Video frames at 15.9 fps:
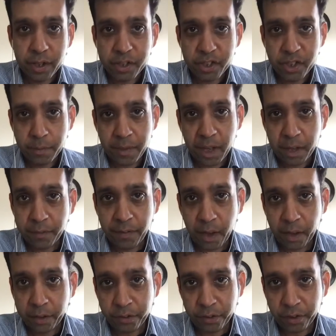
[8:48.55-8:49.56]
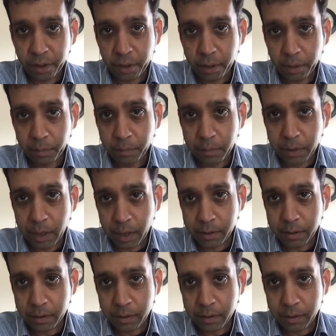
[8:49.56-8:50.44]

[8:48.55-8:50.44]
chip manufacturer that